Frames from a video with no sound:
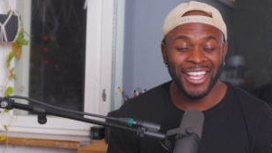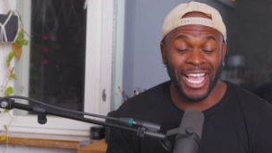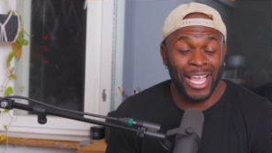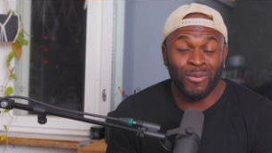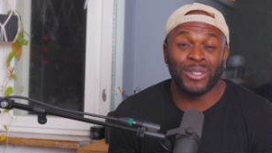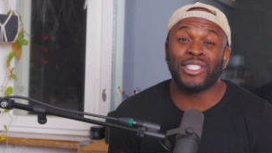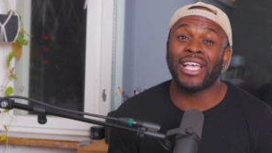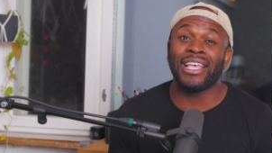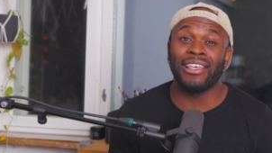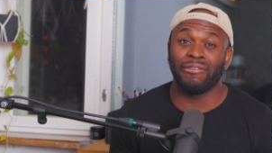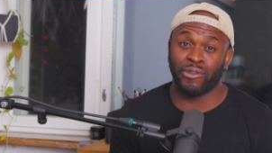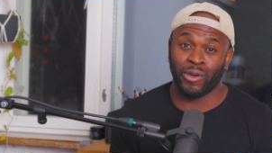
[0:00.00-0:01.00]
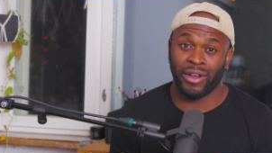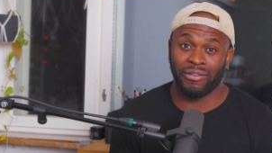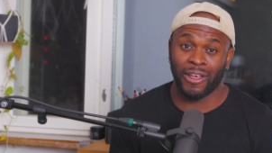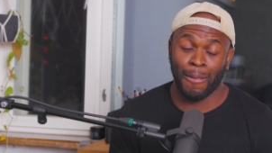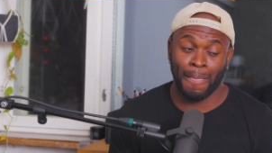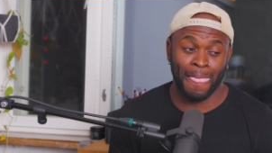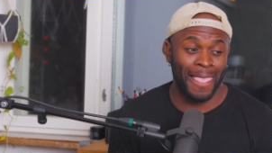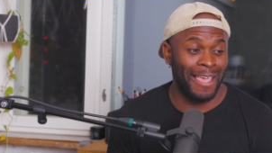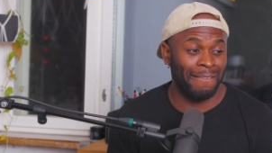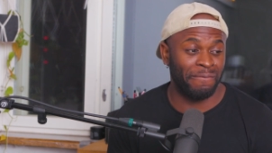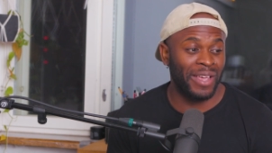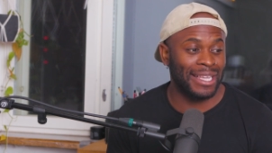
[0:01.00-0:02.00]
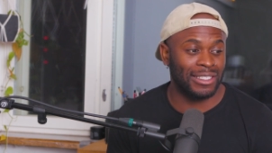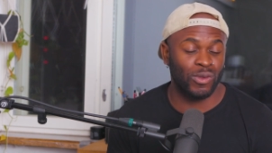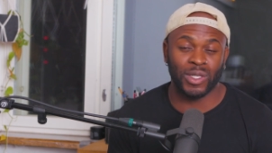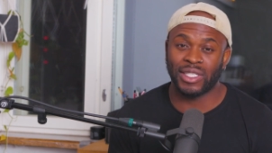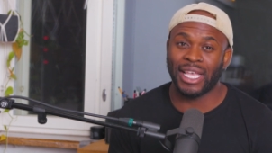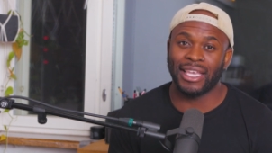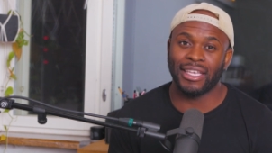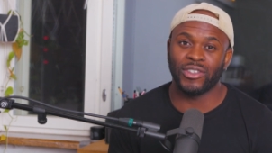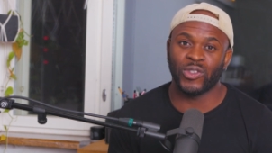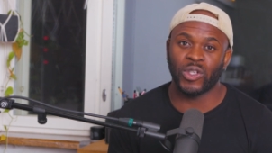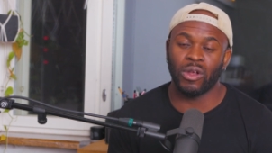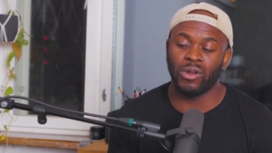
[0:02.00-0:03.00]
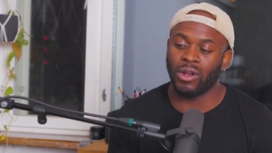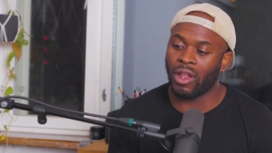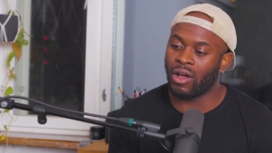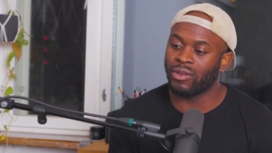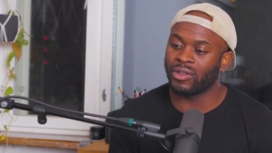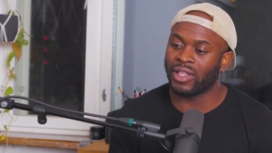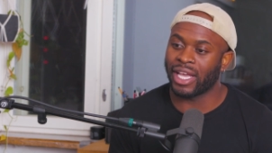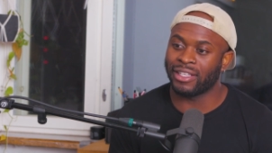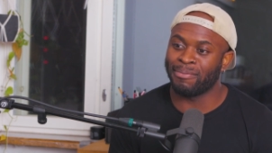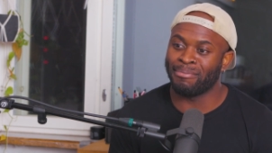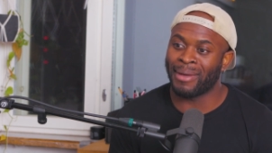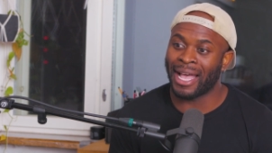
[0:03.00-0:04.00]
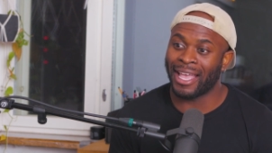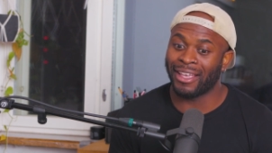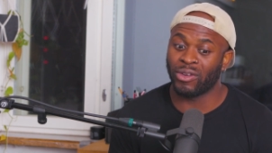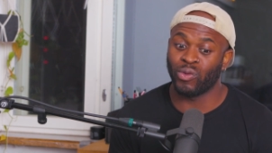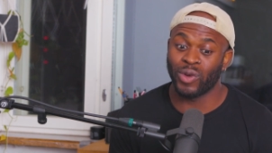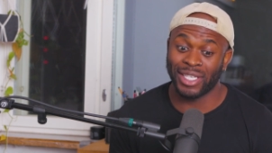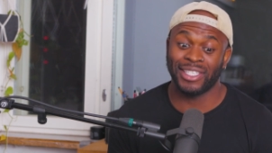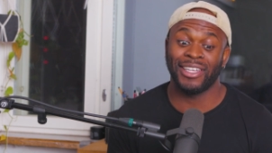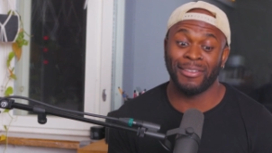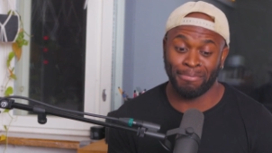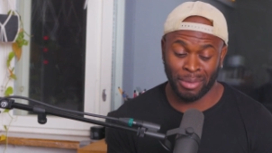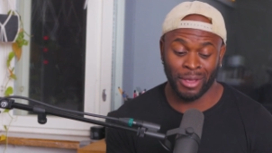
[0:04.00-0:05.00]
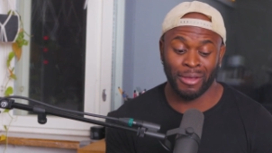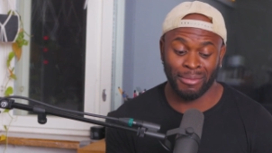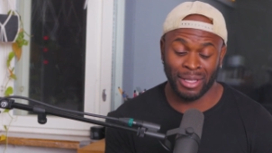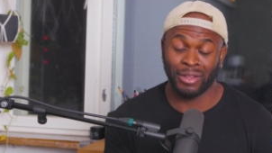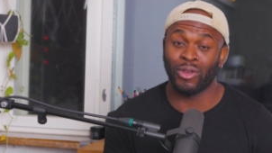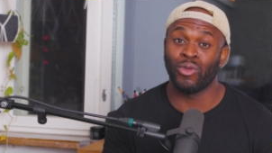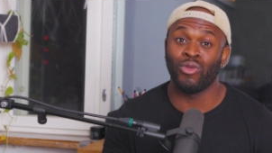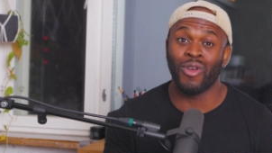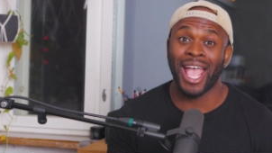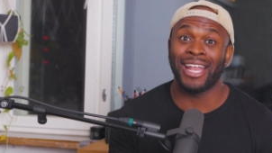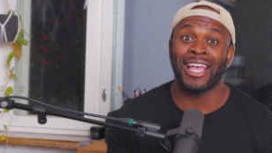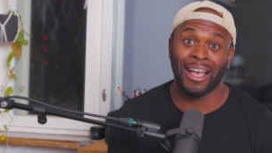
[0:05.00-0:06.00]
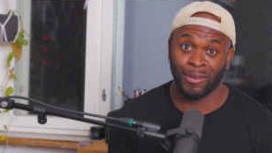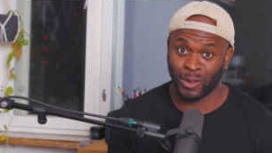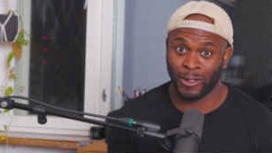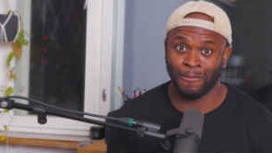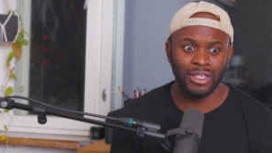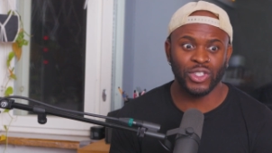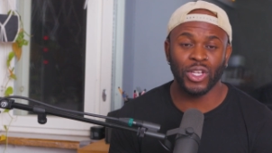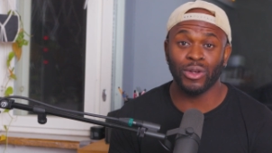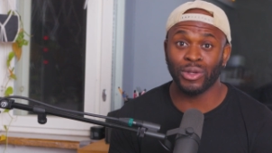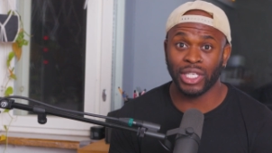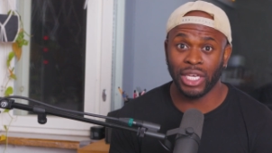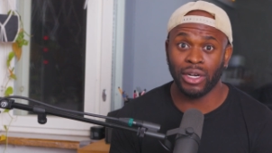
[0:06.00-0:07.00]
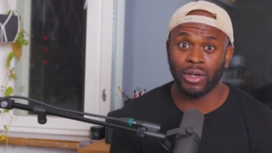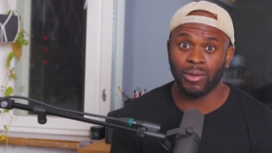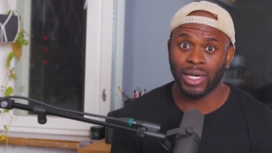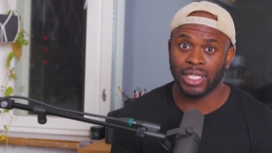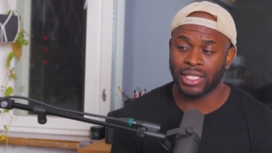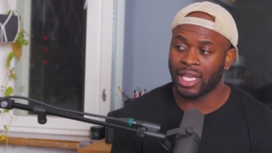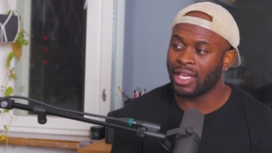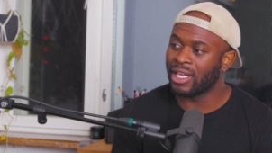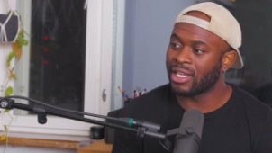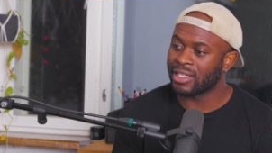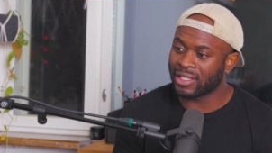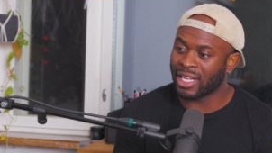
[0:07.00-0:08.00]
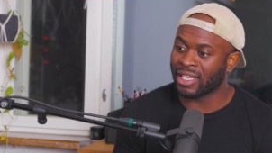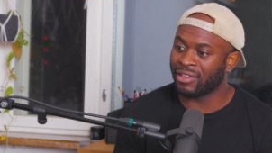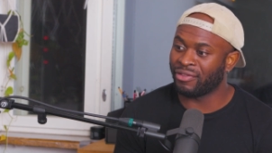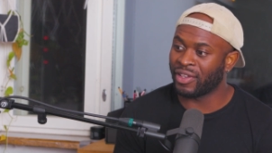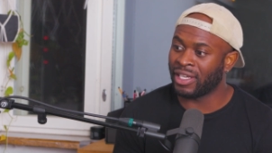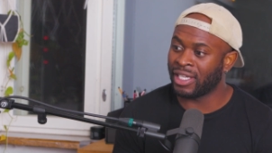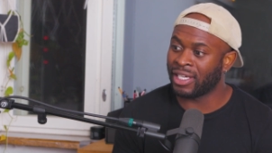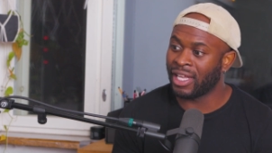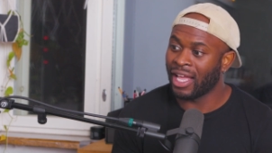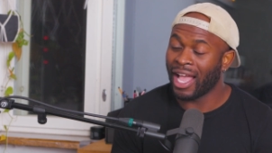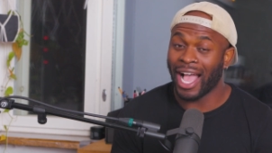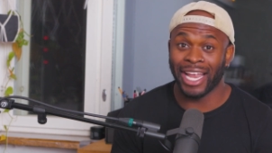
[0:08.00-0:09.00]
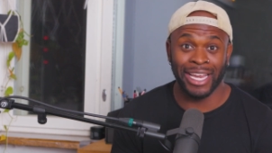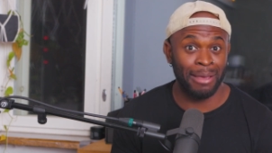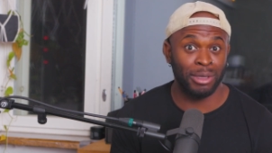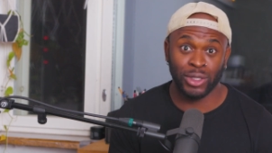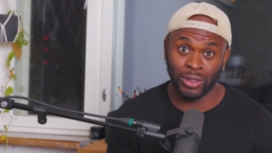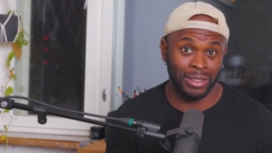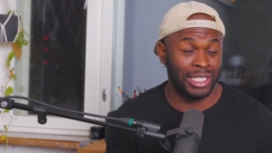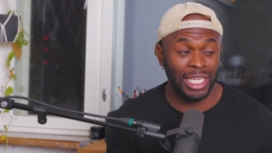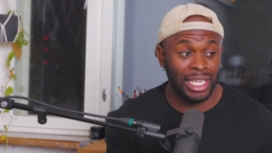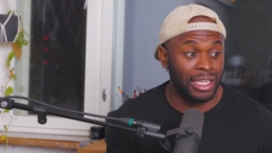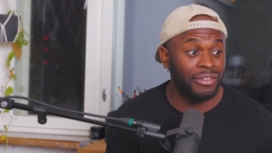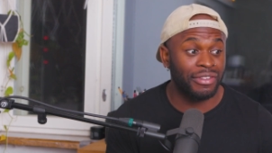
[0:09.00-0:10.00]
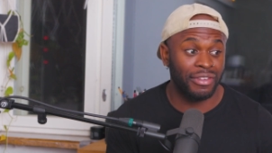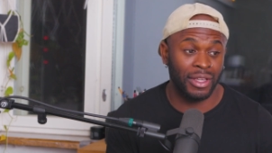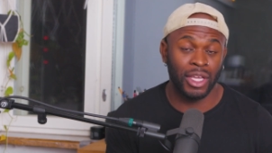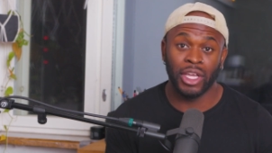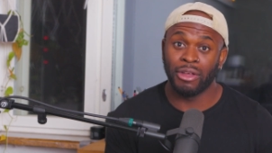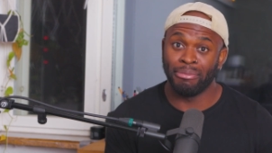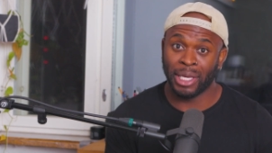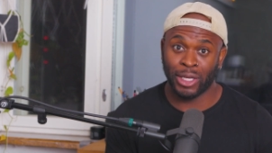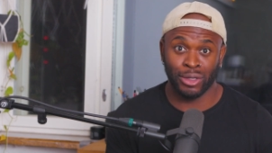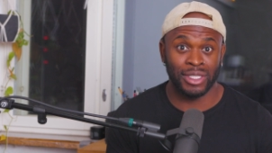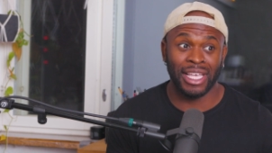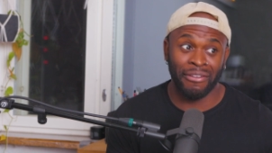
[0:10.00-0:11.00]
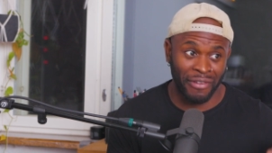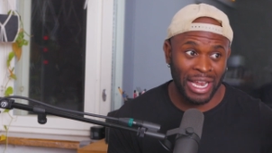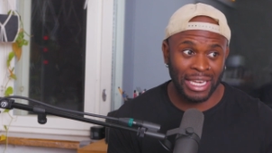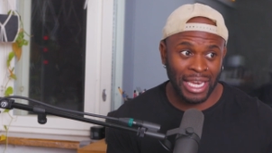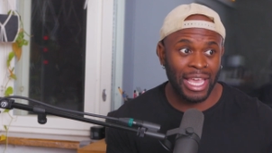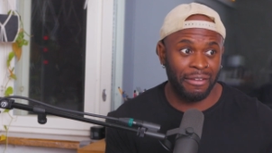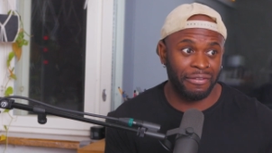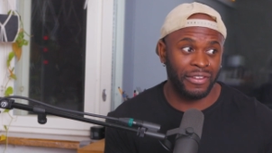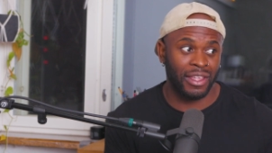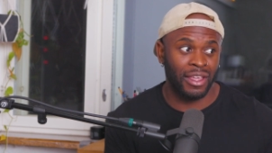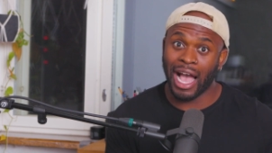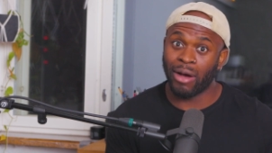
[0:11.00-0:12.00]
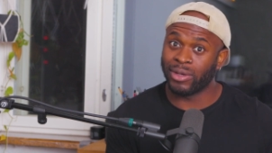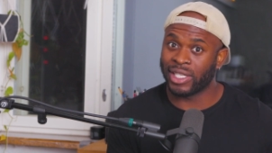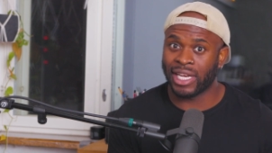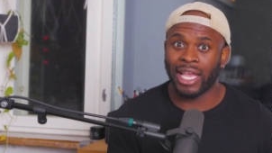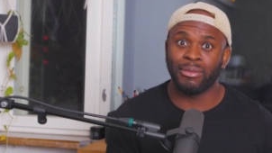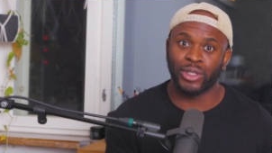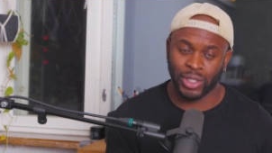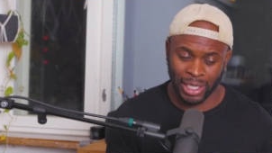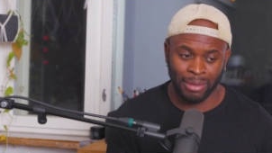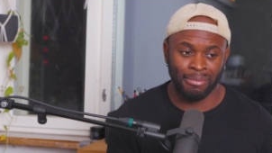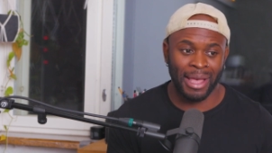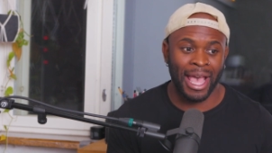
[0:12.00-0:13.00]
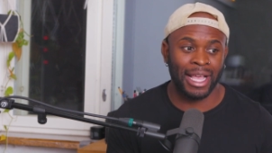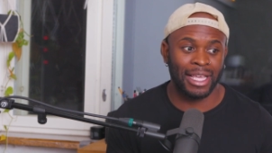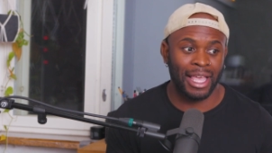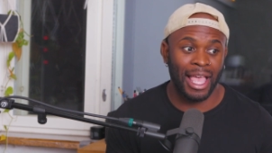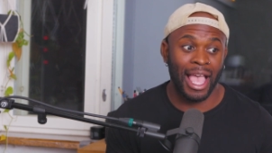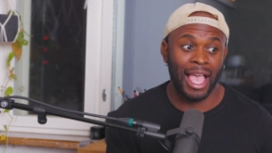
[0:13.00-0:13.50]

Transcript: it was taking forever. In fact, it was taking so long that my resident permit ran out. So here I was, stuck in Finland, unable to leave because if I left, I wasn't able to come back.